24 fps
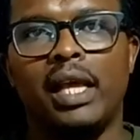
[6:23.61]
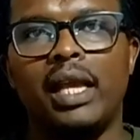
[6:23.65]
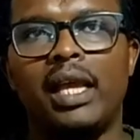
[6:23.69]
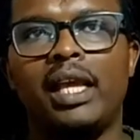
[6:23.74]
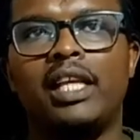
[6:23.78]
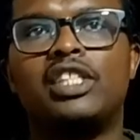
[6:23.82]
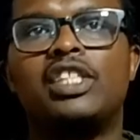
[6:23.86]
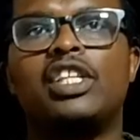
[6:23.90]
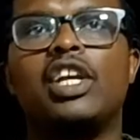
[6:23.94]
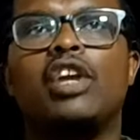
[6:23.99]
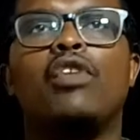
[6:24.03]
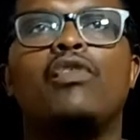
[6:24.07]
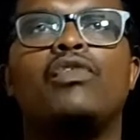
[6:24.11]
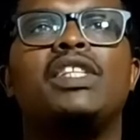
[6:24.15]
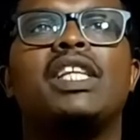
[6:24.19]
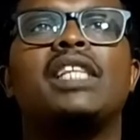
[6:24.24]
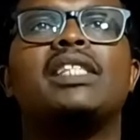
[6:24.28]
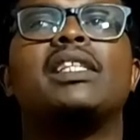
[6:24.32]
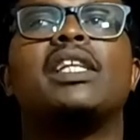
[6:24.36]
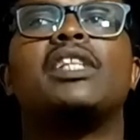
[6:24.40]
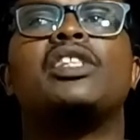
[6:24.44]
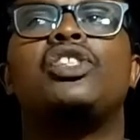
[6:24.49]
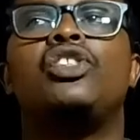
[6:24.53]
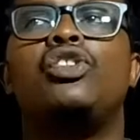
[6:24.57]
instead of
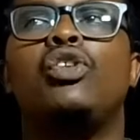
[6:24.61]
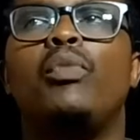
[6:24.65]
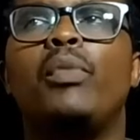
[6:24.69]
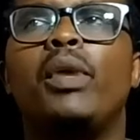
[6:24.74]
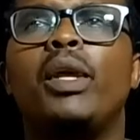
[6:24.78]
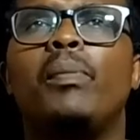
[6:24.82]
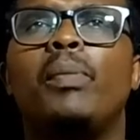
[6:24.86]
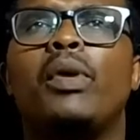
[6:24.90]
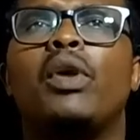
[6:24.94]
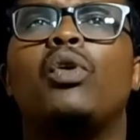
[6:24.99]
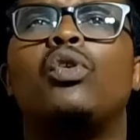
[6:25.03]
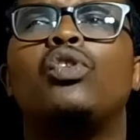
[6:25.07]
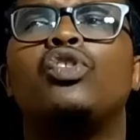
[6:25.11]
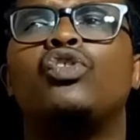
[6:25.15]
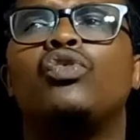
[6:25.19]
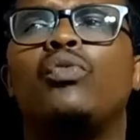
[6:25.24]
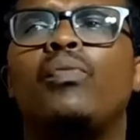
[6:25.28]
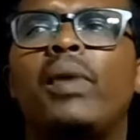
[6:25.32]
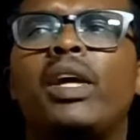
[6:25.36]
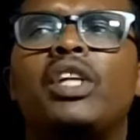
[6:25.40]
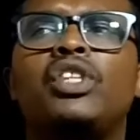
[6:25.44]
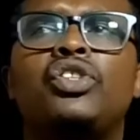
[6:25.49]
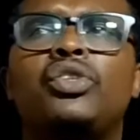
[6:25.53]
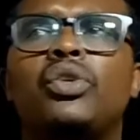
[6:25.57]
just assuming because you
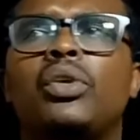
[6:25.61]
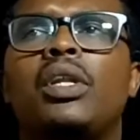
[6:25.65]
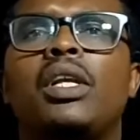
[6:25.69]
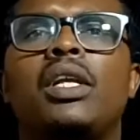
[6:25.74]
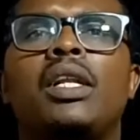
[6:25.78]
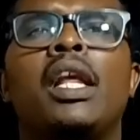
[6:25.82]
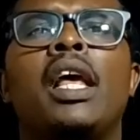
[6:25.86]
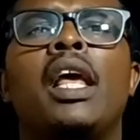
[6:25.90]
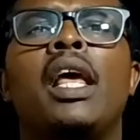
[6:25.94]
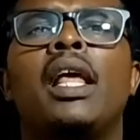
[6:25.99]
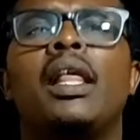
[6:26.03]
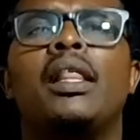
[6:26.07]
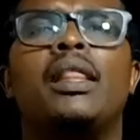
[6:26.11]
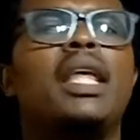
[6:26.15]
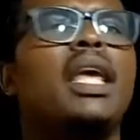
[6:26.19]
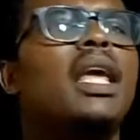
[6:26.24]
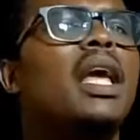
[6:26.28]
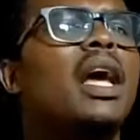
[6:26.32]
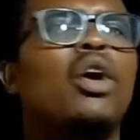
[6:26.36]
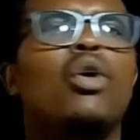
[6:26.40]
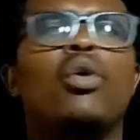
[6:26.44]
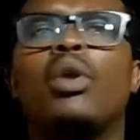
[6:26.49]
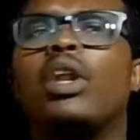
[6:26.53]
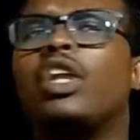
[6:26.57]
mention it they
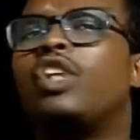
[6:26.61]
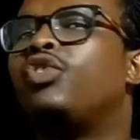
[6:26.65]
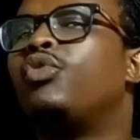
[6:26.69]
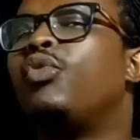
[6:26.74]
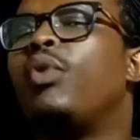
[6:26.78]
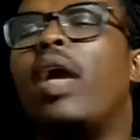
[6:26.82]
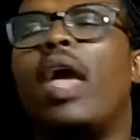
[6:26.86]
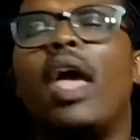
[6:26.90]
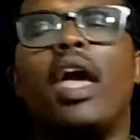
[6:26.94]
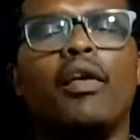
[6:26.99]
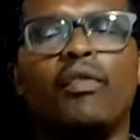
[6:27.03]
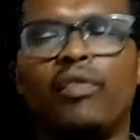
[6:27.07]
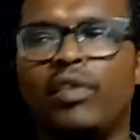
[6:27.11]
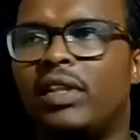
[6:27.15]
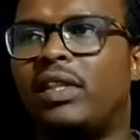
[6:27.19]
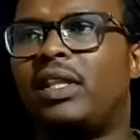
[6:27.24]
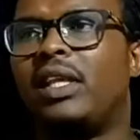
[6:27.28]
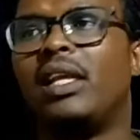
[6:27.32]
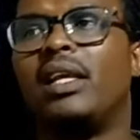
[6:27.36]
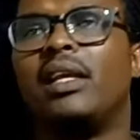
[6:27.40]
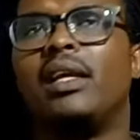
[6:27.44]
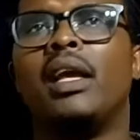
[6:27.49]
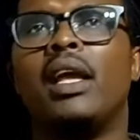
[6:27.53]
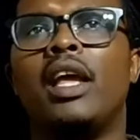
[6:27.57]
are gonna do
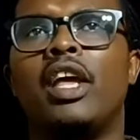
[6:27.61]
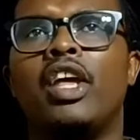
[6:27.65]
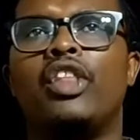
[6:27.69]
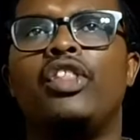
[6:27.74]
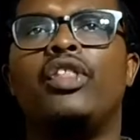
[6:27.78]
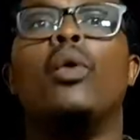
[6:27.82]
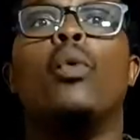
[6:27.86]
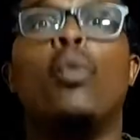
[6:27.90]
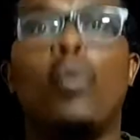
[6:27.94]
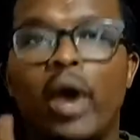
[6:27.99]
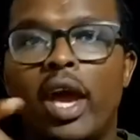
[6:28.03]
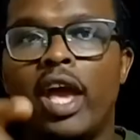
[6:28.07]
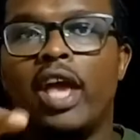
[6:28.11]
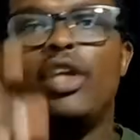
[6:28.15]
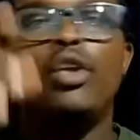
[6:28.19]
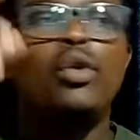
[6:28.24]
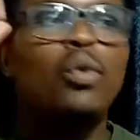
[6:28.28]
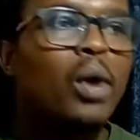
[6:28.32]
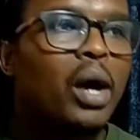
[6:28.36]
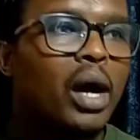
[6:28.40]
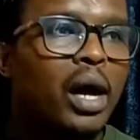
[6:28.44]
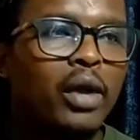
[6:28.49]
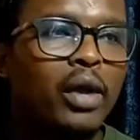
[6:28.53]
everything the way you